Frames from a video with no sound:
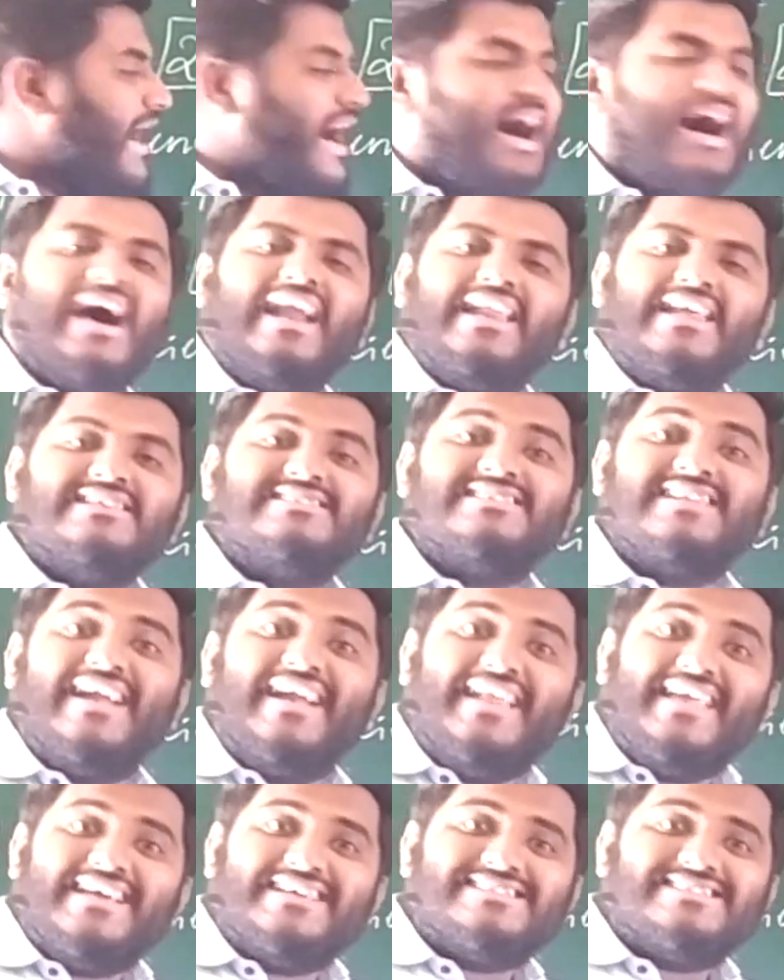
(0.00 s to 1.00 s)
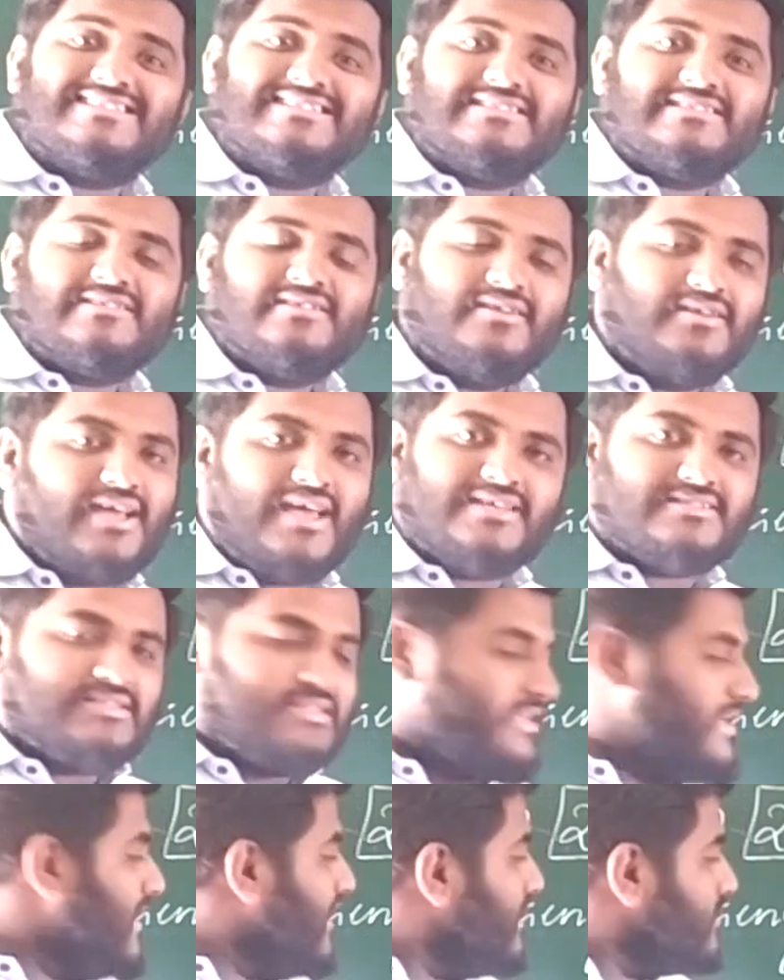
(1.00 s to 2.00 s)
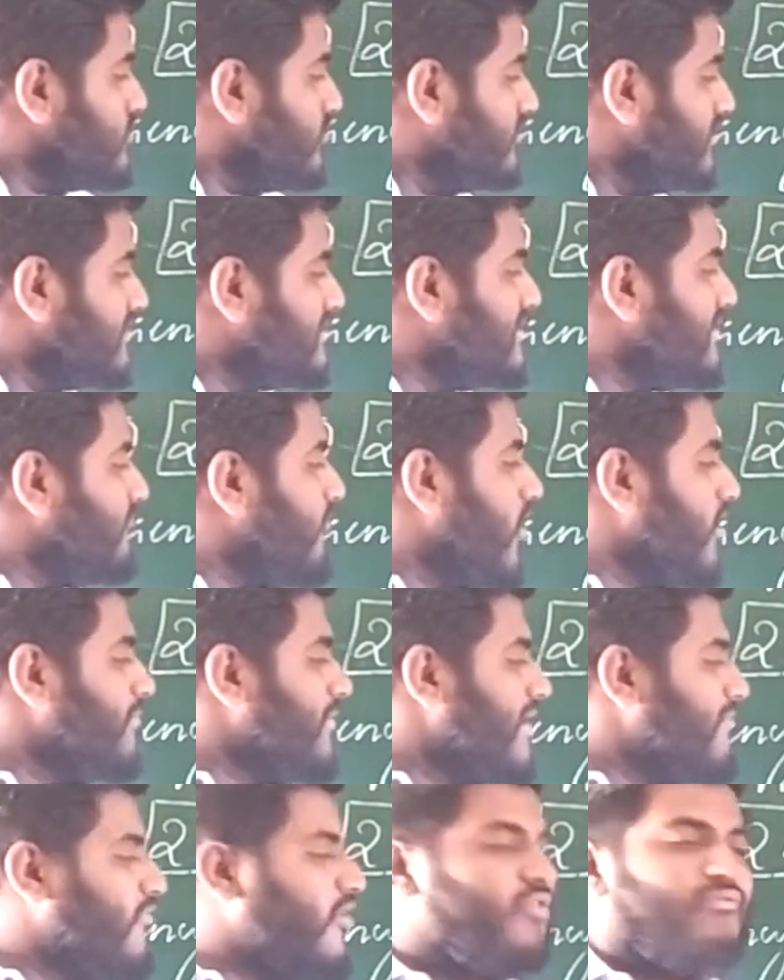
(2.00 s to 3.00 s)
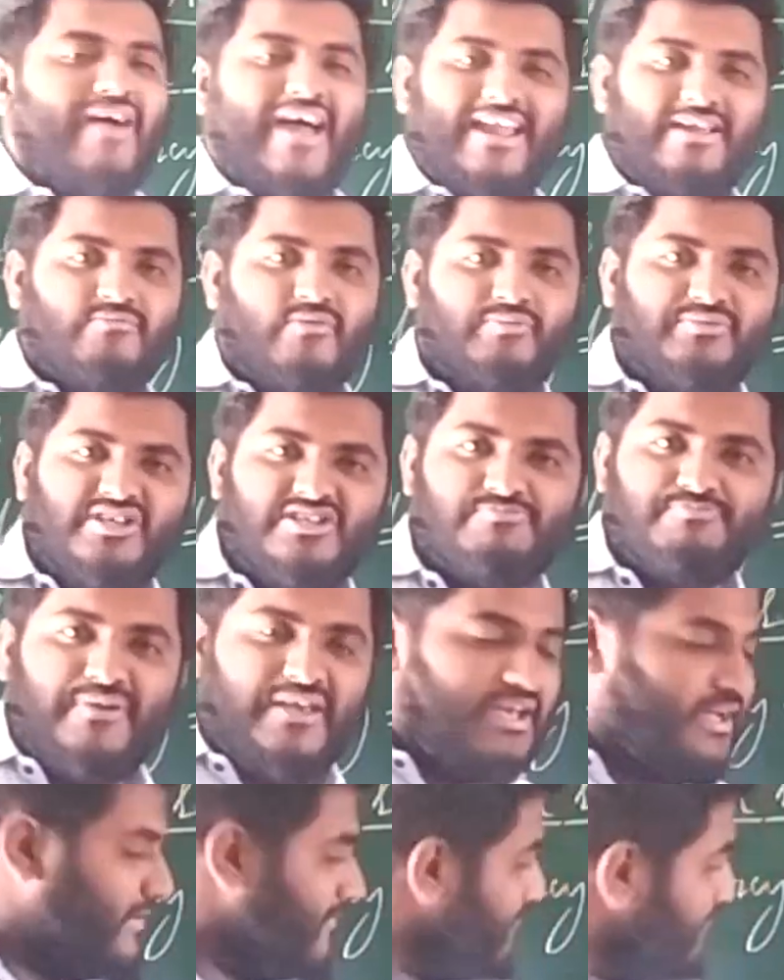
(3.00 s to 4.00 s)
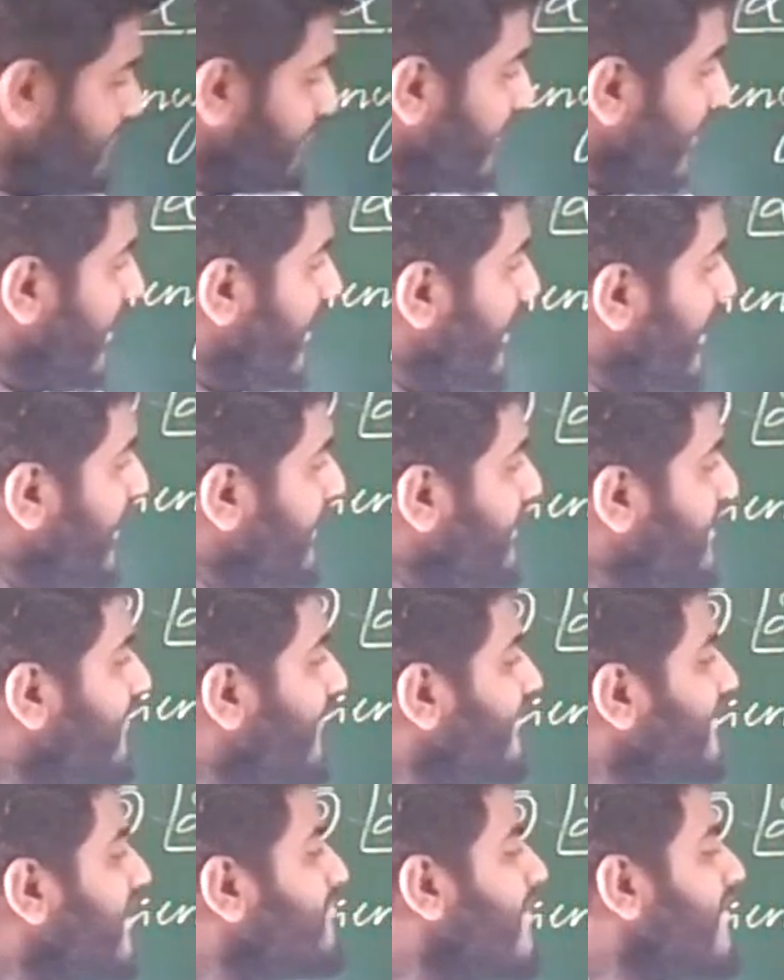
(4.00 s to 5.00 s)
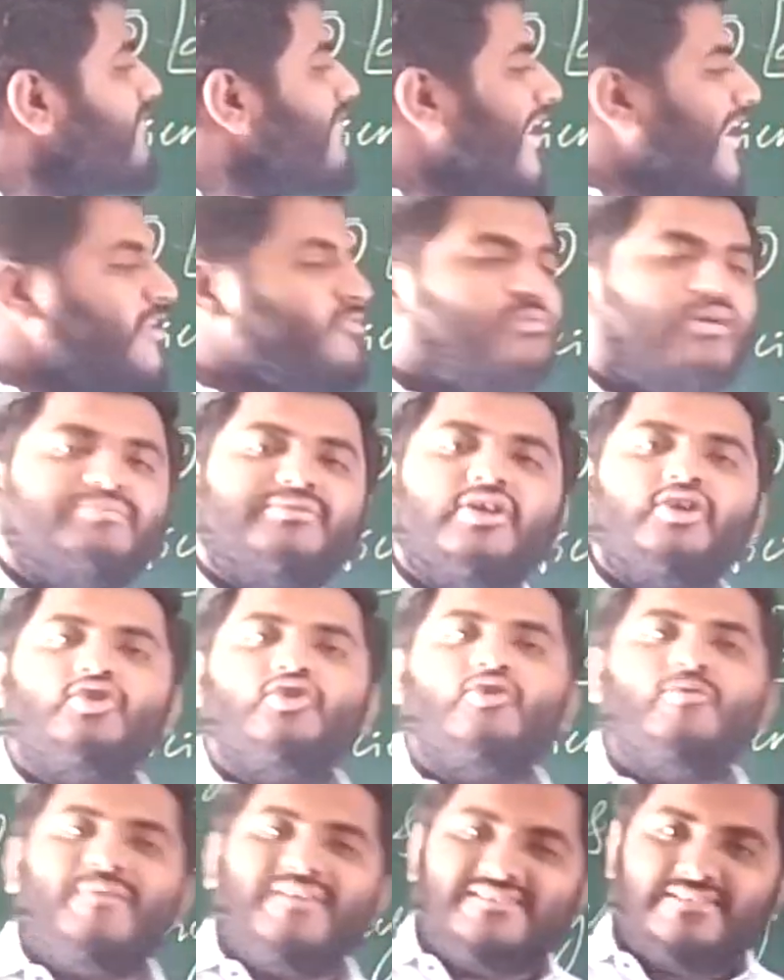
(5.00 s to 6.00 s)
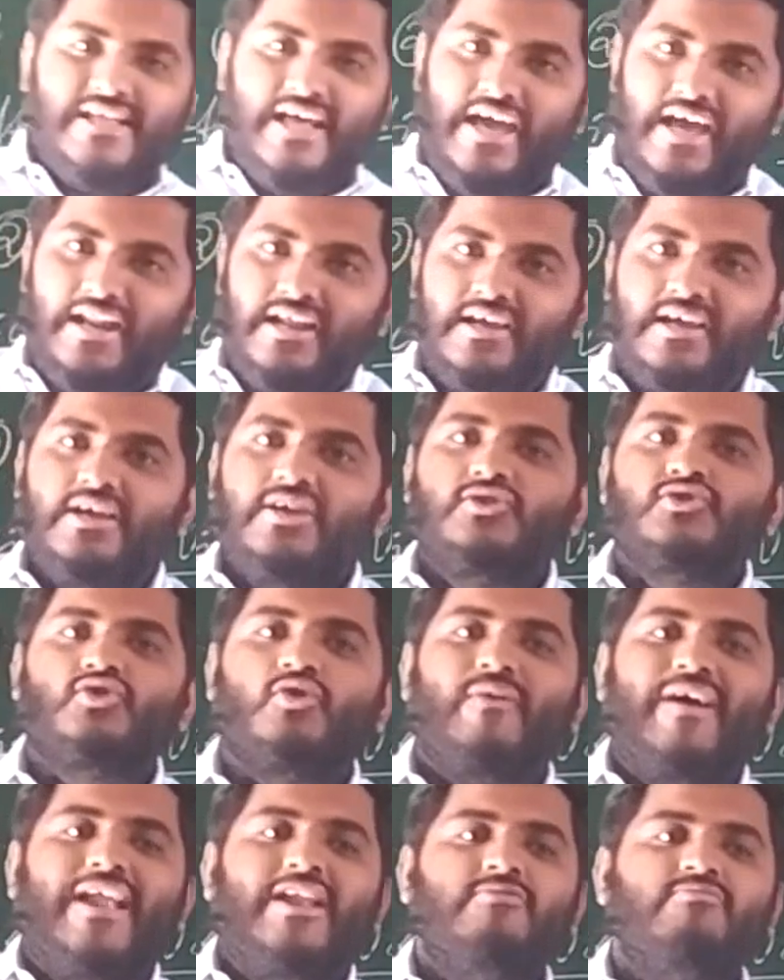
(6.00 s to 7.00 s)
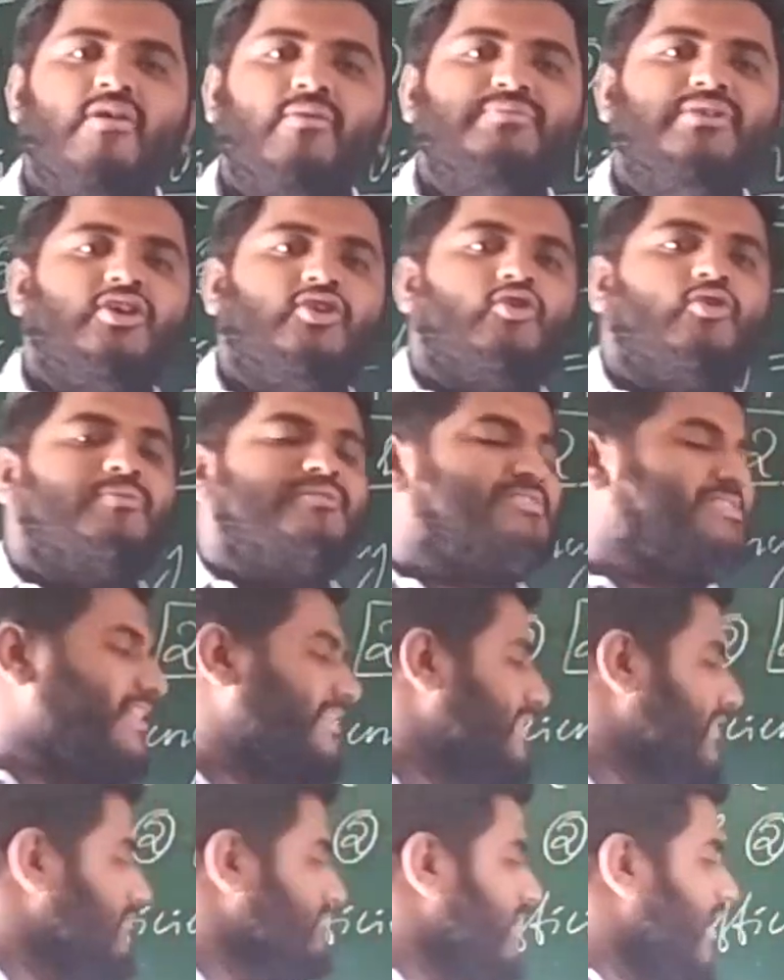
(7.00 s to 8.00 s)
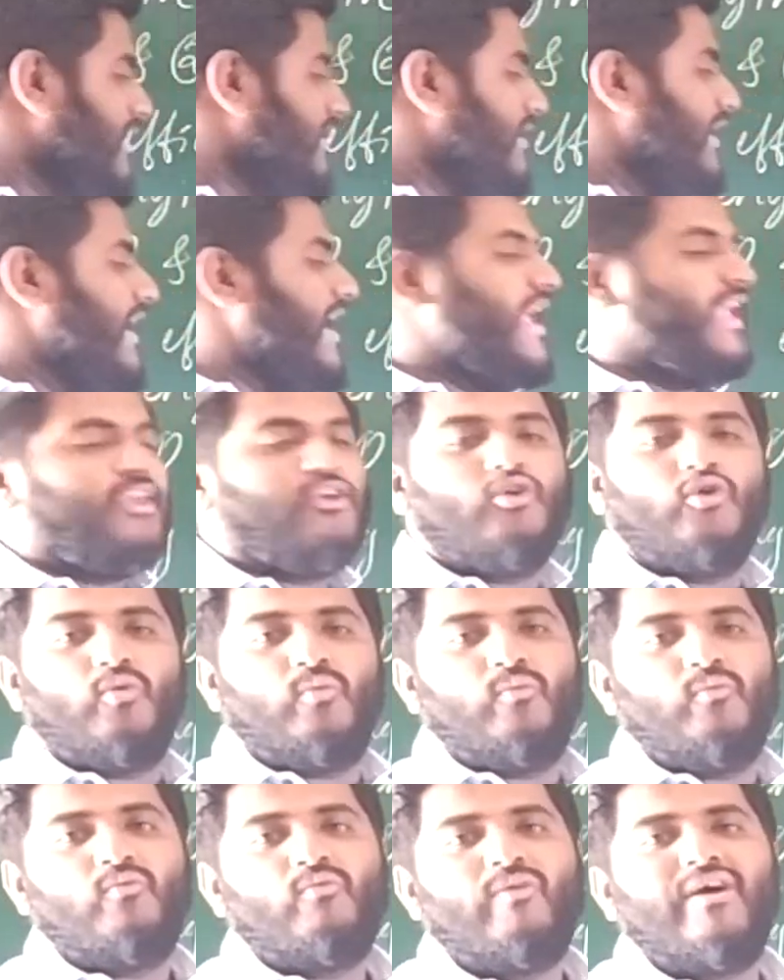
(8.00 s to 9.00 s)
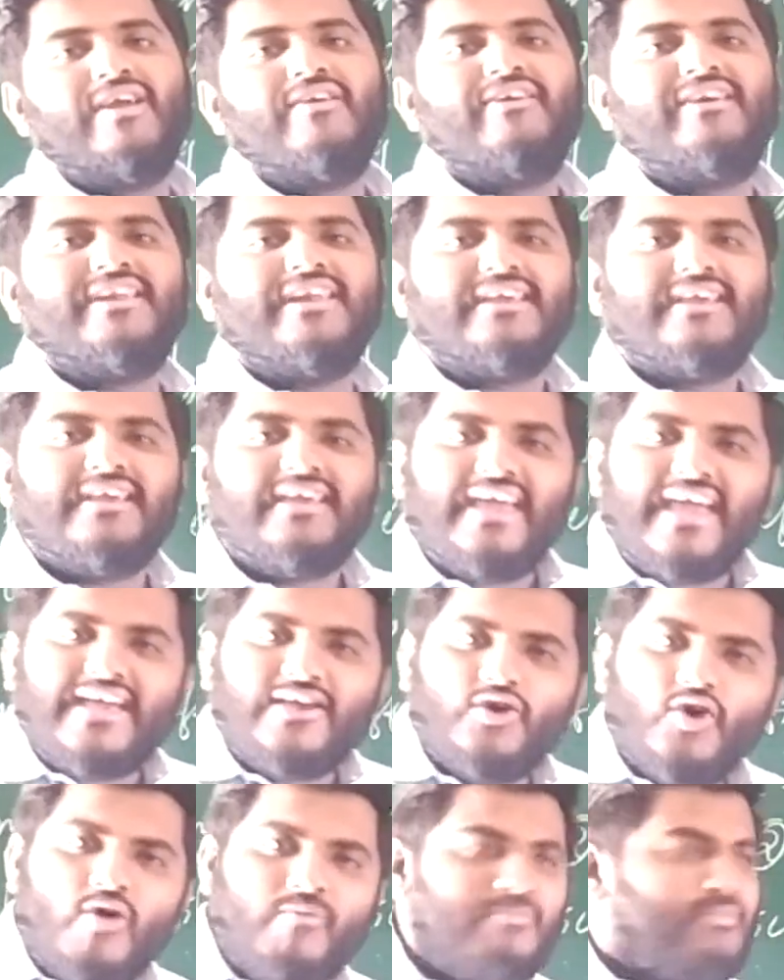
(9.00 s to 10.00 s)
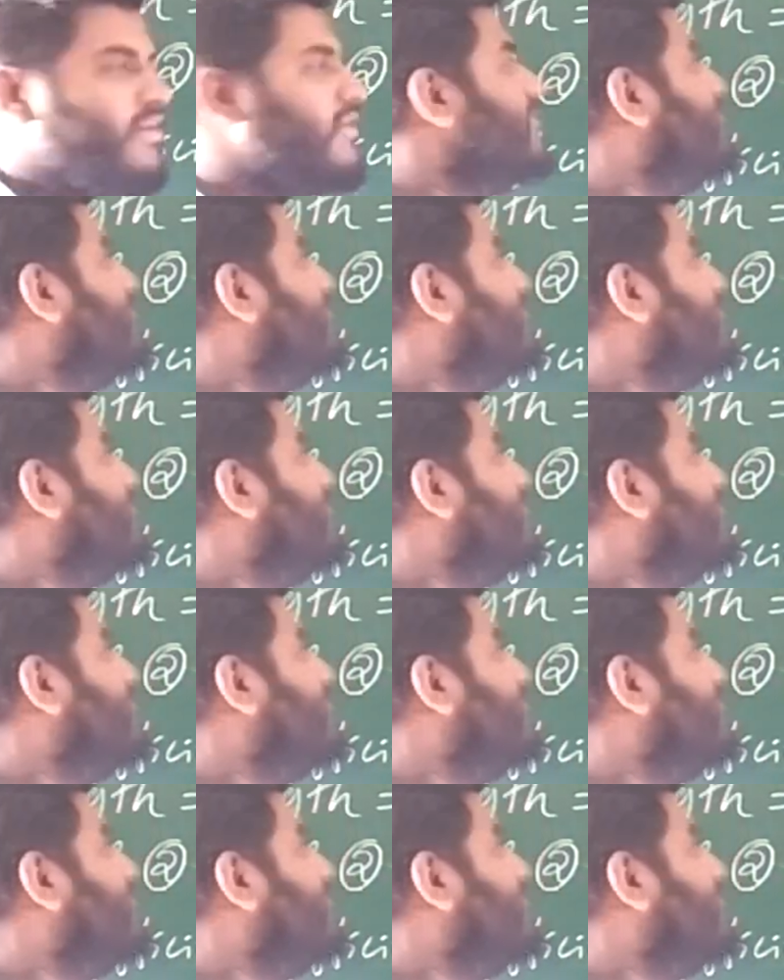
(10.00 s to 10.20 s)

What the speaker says: R is radius. Yes. So this is the formula for volume of the sphere. Divided by volume of the cube is there. So volume of the cube is nothing but a cube. Why you are taking a cube?